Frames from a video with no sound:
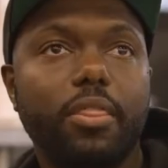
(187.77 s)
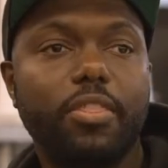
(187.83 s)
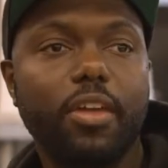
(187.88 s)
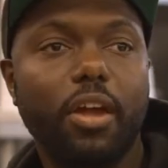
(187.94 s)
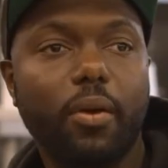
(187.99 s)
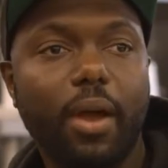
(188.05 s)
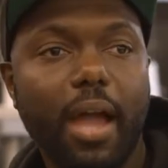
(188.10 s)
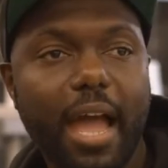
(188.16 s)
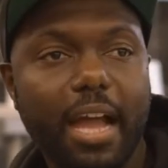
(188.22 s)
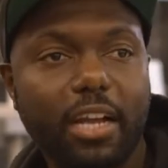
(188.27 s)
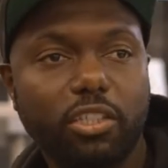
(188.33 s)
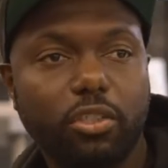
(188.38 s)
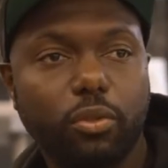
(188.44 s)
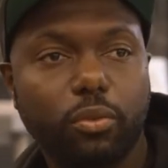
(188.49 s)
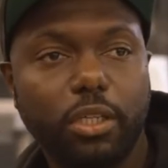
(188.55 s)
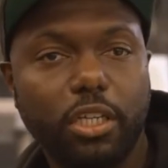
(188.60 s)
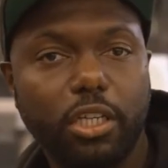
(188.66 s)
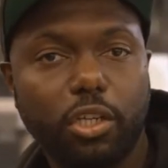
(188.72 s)
They're
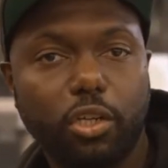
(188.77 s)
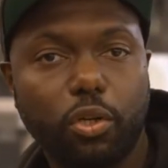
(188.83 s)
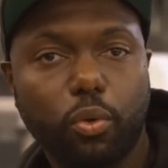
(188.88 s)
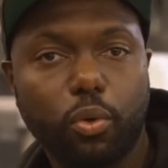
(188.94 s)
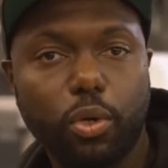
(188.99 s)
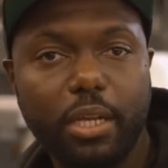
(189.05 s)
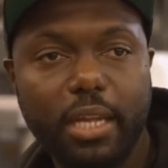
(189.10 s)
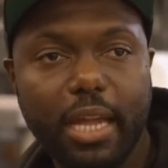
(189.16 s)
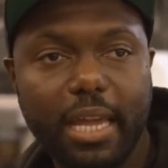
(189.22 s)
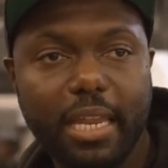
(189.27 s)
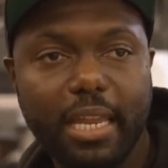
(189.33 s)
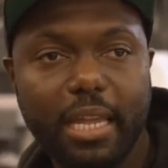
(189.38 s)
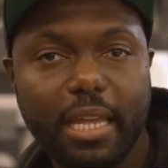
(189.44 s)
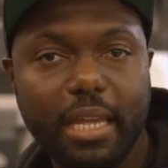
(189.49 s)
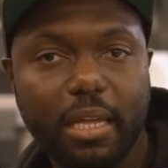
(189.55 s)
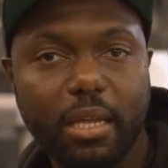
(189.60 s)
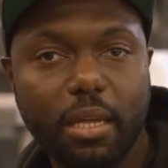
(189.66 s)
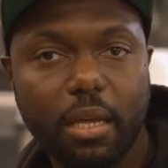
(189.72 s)
actually
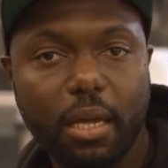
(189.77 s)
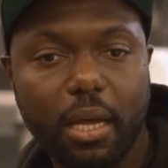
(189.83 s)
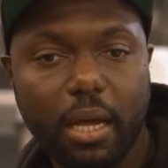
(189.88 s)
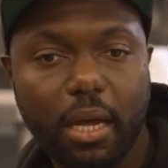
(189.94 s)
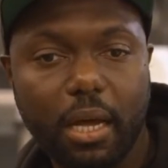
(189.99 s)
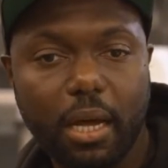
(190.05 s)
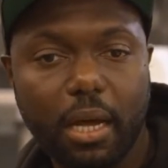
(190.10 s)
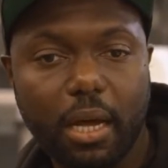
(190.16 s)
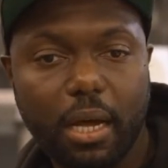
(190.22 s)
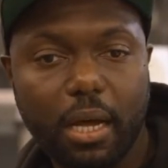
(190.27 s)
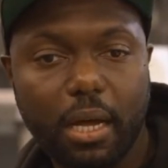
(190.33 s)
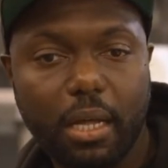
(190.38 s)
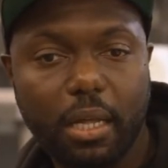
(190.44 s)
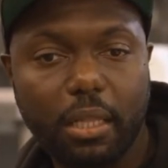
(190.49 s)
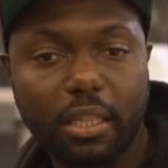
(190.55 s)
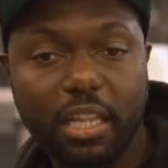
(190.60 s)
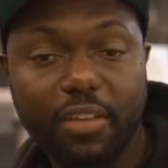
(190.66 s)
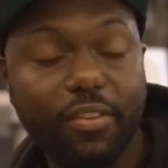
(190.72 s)
creating
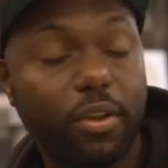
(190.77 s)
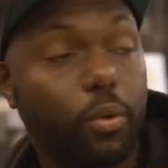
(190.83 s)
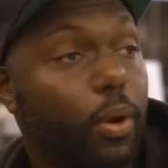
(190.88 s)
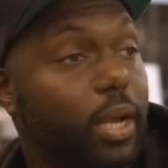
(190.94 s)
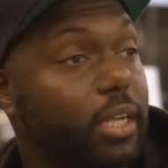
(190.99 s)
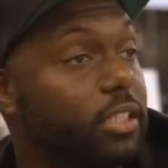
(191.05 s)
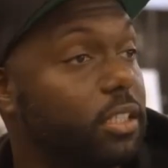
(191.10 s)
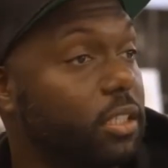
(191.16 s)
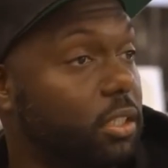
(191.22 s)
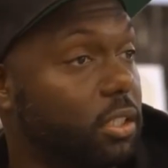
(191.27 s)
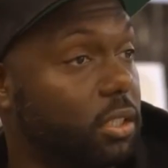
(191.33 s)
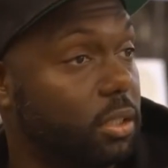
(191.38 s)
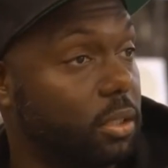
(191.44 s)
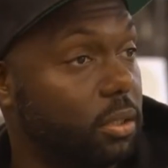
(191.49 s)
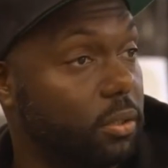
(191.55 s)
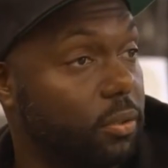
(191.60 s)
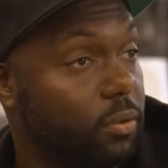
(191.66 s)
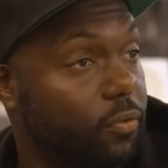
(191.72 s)
living wages
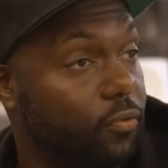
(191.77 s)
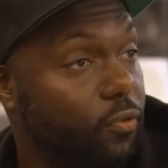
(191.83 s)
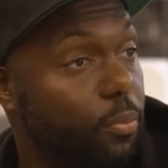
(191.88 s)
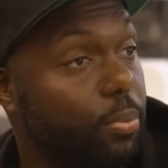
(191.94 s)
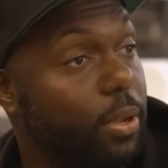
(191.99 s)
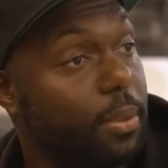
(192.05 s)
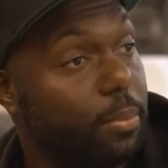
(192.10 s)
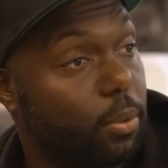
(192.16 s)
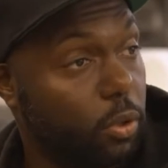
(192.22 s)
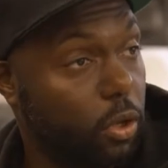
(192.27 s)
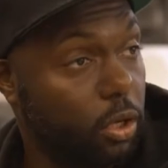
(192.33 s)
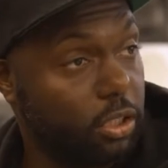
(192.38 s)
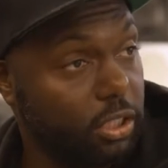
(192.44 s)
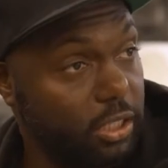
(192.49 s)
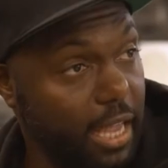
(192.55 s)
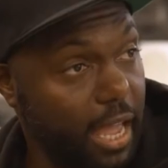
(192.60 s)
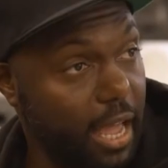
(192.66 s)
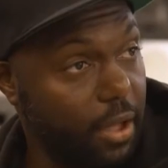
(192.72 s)
for people on
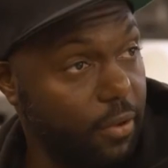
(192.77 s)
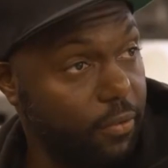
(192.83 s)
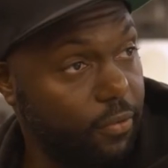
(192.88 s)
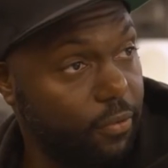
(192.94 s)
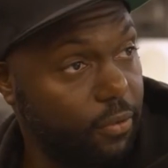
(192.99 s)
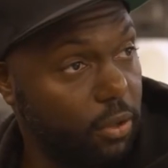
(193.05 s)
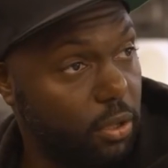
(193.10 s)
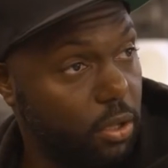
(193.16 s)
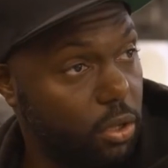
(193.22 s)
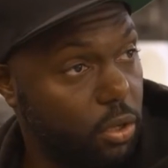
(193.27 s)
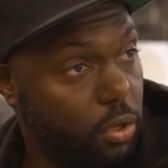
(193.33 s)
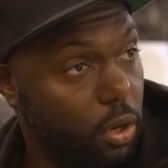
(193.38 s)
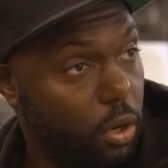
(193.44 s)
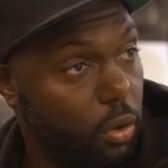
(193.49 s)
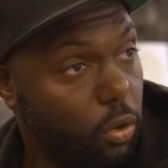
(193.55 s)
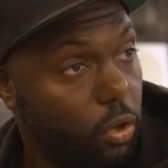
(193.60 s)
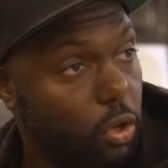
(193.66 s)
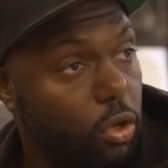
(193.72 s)
staff,
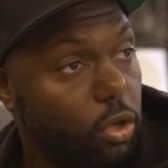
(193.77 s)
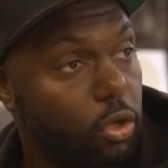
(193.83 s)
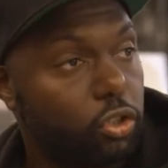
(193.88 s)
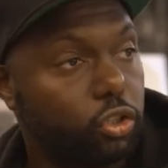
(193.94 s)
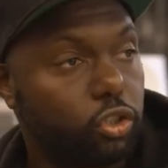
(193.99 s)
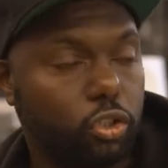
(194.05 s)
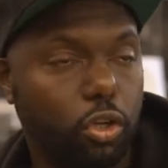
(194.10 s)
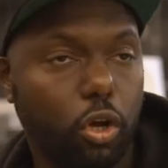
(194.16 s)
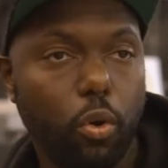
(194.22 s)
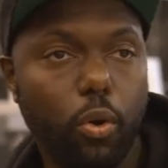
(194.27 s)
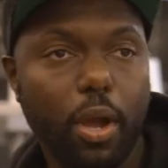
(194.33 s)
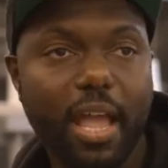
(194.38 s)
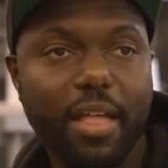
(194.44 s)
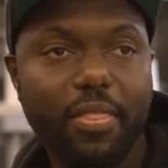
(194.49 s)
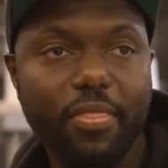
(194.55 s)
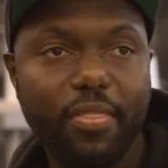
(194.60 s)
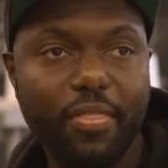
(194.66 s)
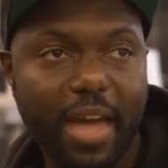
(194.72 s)
So,
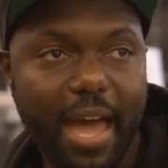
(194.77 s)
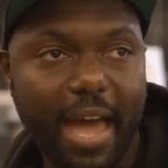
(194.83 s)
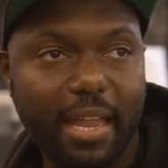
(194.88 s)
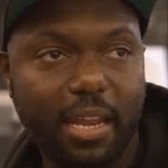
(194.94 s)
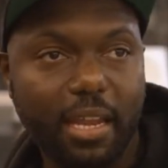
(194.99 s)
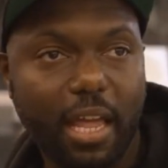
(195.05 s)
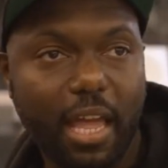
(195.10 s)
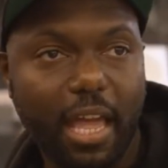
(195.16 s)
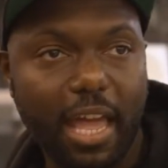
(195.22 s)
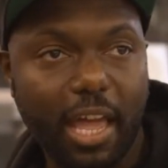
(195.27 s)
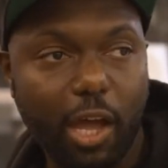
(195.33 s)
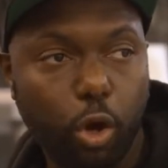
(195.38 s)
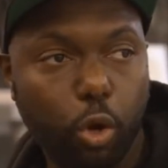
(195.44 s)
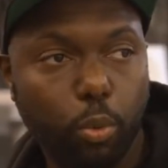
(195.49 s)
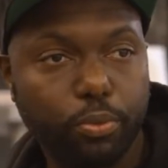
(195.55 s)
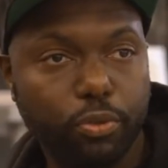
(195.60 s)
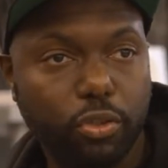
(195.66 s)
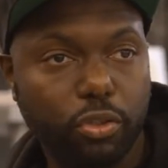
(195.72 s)
and that
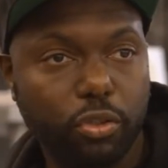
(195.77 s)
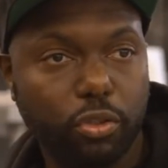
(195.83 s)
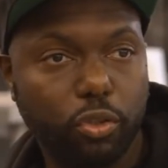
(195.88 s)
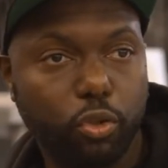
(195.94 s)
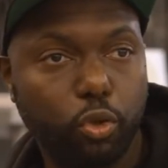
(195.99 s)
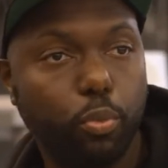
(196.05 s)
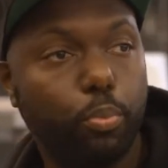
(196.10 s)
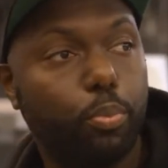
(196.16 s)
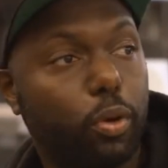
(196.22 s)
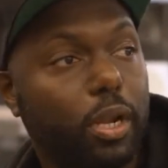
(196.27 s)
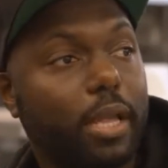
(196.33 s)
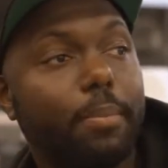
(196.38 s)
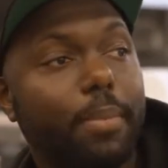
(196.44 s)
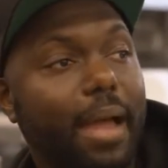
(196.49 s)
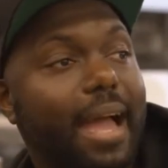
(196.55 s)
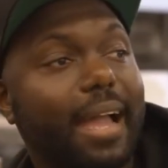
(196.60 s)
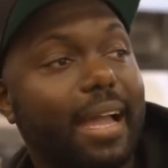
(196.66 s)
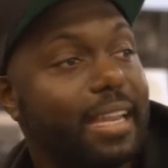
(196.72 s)
helps to bring
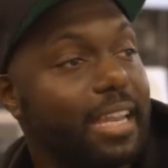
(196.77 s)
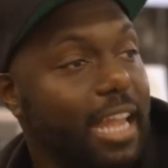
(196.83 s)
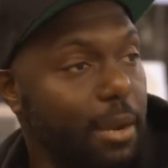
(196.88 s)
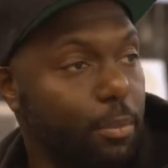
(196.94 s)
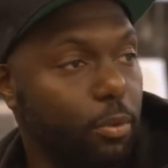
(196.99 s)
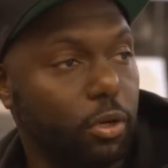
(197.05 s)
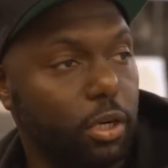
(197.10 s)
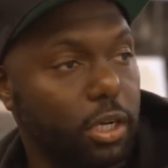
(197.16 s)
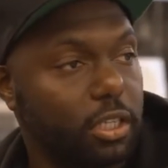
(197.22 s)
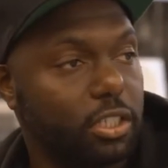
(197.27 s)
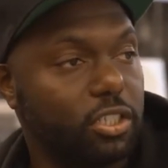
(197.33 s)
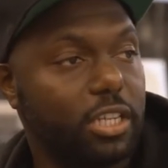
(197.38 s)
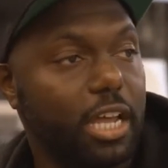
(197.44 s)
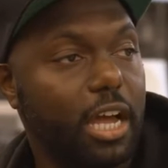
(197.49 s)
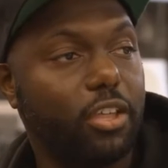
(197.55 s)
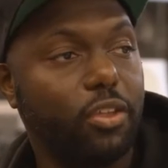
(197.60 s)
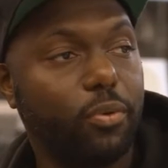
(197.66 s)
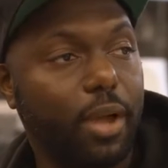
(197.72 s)
back a neighborhood because
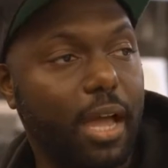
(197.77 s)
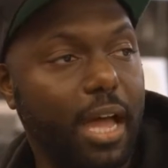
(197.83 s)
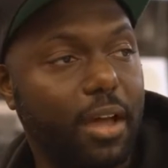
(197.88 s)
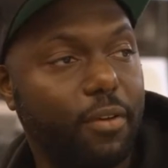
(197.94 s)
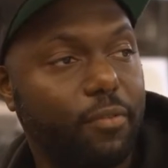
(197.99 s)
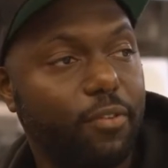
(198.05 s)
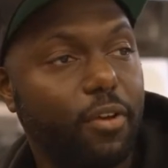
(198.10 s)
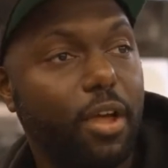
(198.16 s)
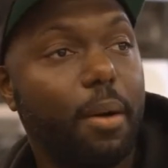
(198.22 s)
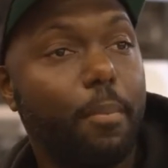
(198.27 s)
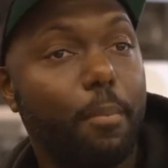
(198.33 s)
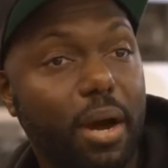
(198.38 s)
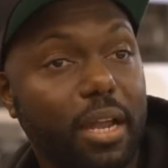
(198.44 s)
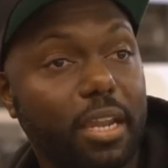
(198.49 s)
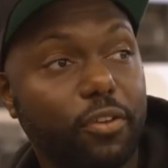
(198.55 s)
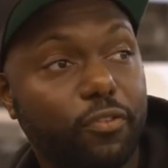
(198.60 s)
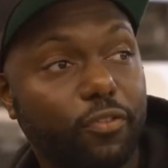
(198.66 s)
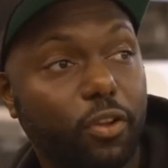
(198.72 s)
now you have
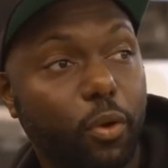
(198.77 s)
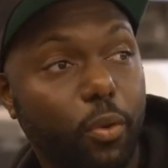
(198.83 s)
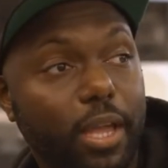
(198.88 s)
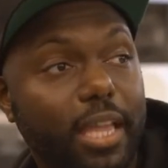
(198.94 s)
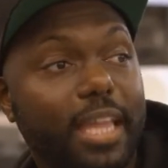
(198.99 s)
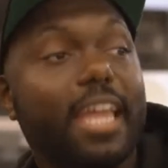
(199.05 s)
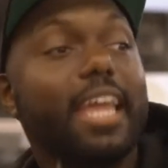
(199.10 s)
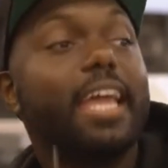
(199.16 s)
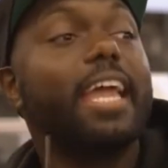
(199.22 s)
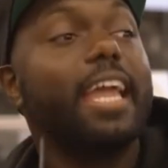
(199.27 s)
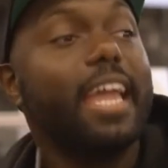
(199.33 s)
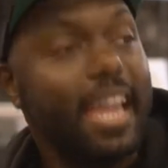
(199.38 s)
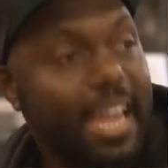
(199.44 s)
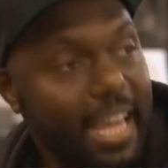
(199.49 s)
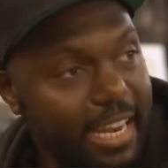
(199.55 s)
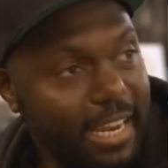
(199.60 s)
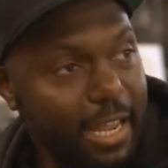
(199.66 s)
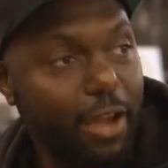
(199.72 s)
money flowing
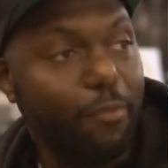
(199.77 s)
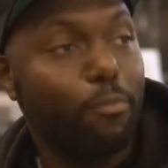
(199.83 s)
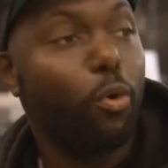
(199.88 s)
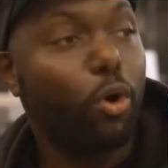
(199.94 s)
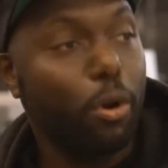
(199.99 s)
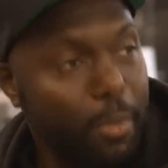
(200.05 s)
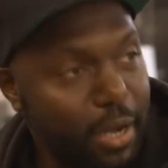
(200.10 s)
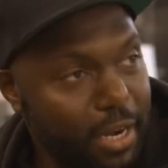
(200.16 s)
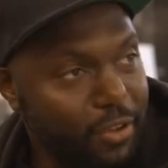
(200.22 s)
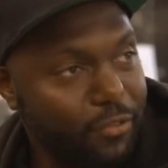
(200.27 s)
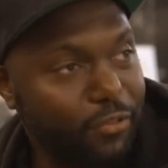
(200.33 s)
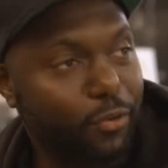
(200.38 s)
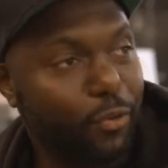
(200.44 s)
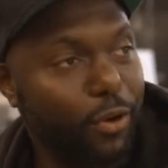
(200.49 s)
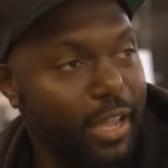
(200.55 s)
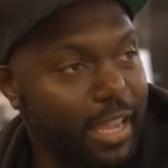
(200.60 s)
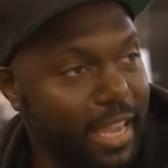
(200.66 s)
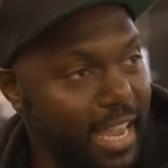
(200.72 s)
and they have more money
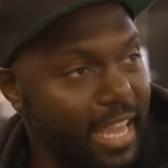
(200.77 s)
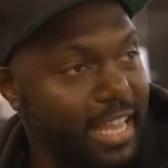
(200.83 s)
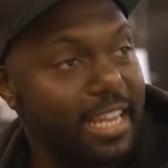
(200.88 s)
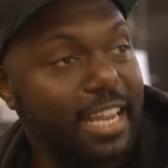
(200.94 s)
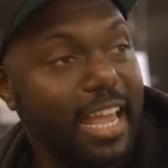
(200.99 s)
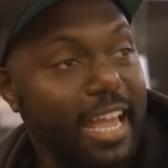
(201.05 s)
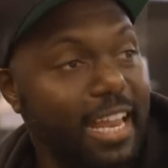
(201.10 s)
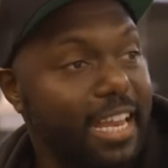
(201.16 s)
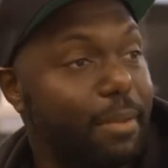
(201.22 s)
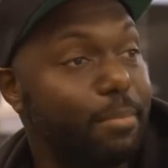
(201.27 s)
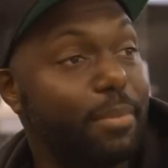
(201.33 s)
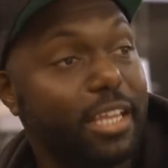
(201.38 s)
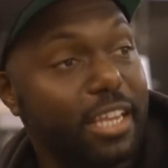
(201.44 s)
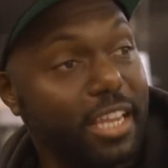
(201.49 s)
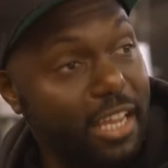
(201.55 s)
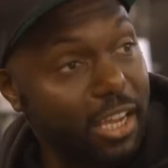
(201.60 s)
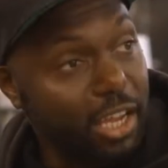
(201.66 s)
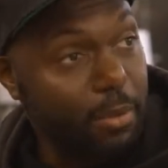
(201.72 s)
flowing in the
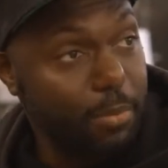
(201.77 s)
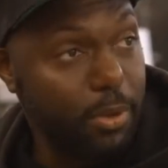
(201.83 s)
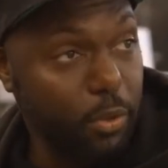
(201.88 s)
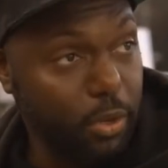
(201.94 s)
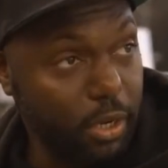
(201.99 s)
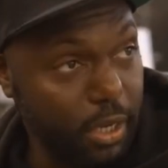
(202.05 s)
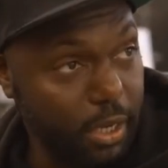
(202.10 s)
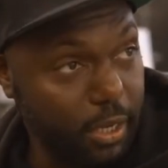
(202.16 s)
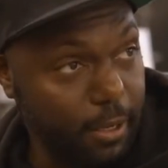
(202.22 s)
immediate community.